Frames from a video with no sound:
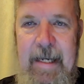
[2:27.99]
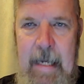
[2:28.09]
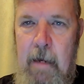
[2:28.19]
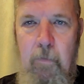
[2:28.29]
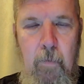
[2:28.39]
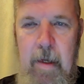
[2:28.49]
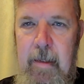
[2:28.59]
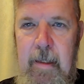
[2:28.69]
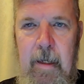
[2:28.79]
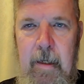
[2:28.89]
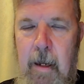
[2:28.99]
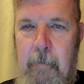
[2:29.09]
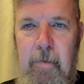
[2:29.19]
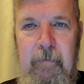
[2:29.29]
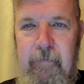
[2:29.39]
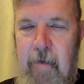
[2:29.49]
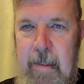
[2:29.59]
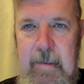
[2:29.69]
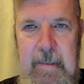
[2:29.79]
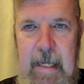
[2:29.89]
Get with a couple of
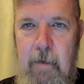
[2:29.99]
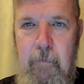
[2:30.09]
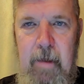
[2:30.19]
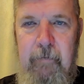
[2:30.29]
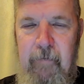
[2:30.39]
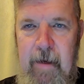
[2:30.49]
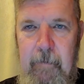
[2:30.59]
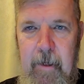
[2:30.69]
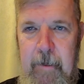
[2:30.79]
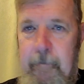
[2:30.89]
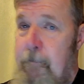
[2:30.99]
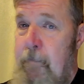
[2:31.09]
friends, get with family,